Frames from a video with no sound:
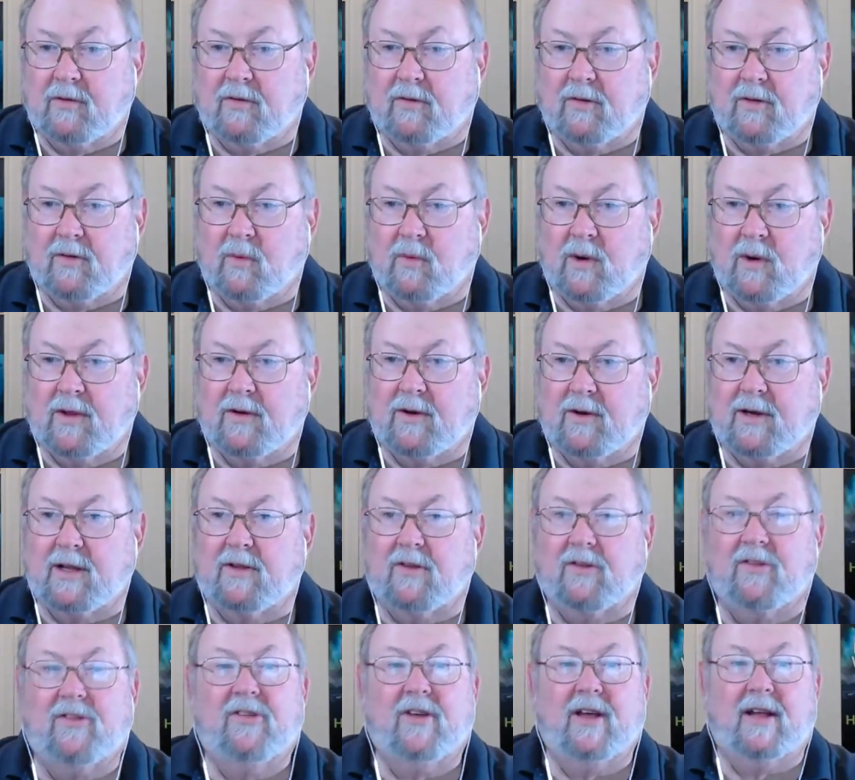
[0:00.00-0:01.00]
So the weather can
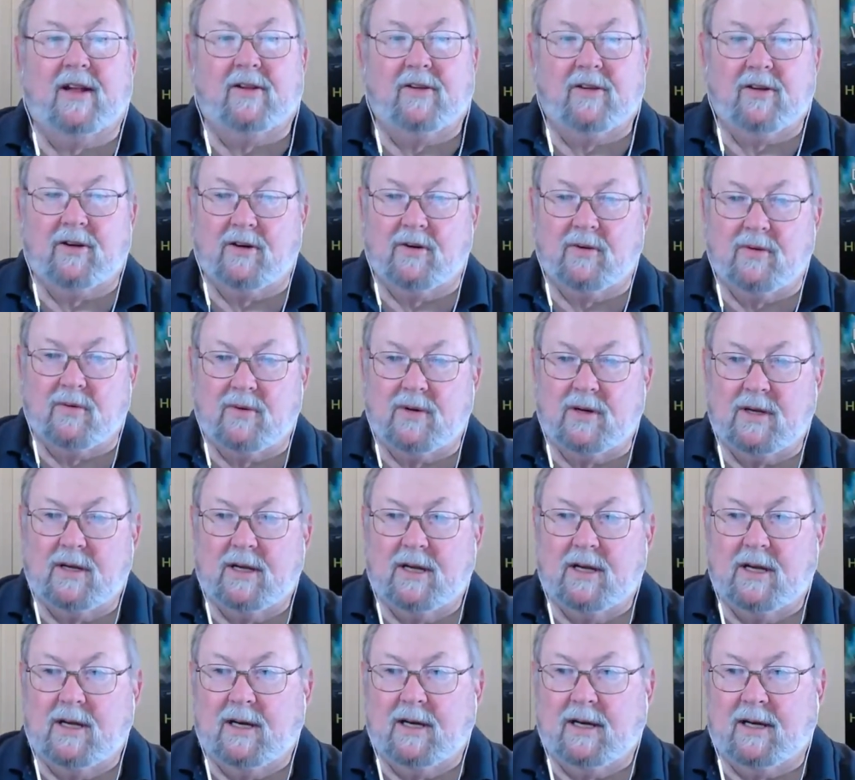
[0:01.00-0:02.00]
set tone,
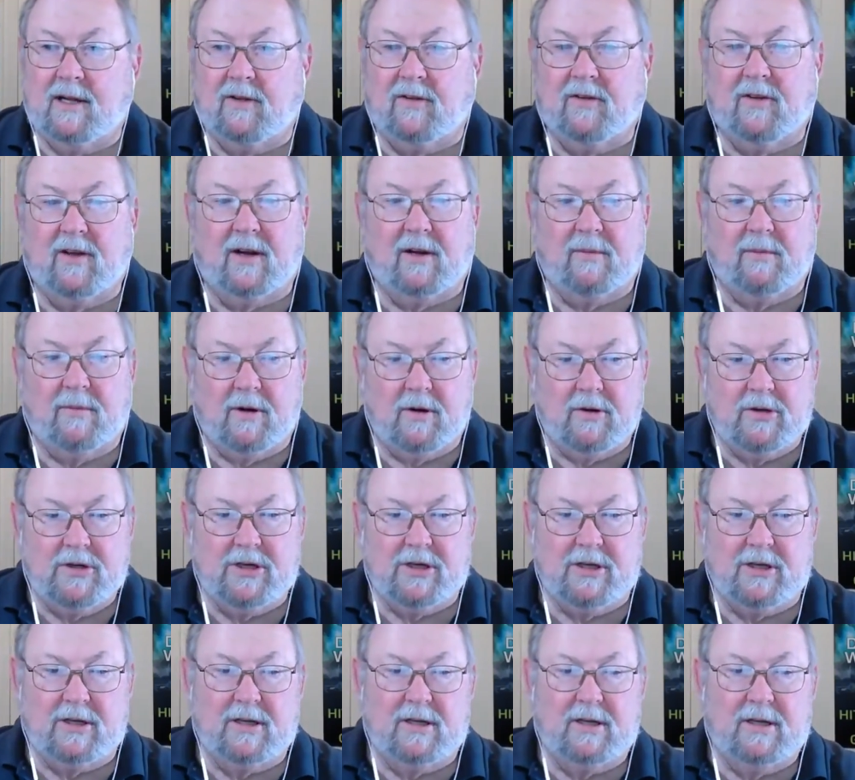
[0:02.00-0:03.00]
can set
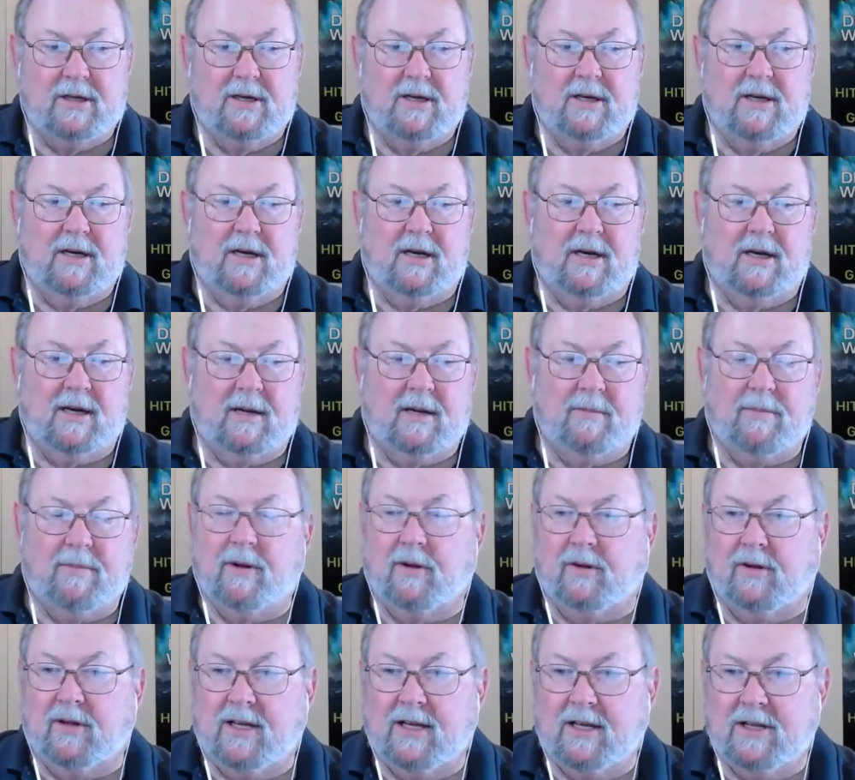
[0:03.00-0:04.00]
emotion, it can
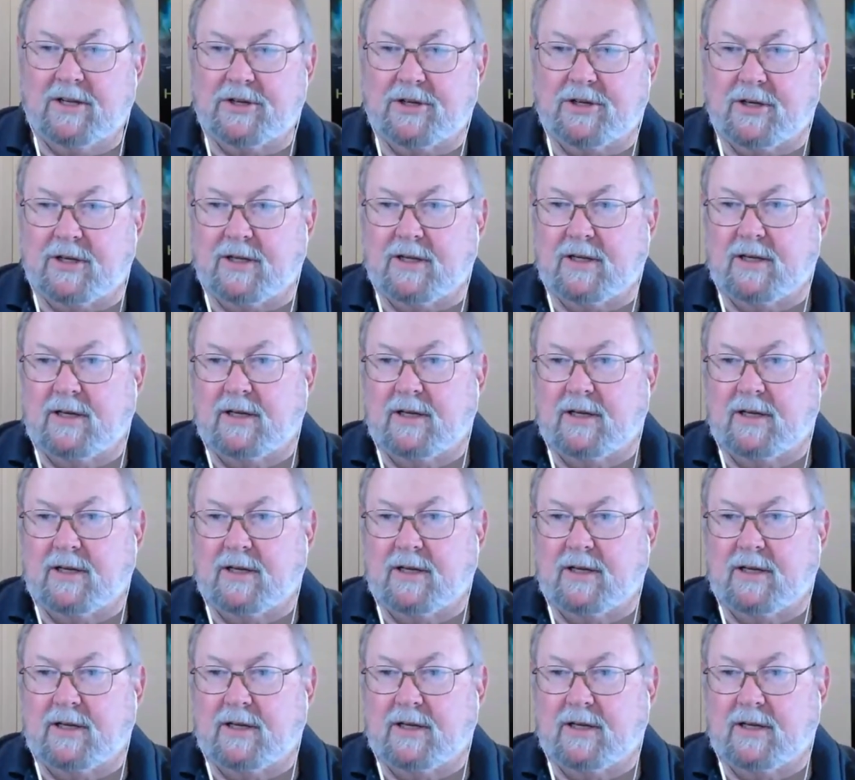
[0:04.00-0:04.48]
build tension,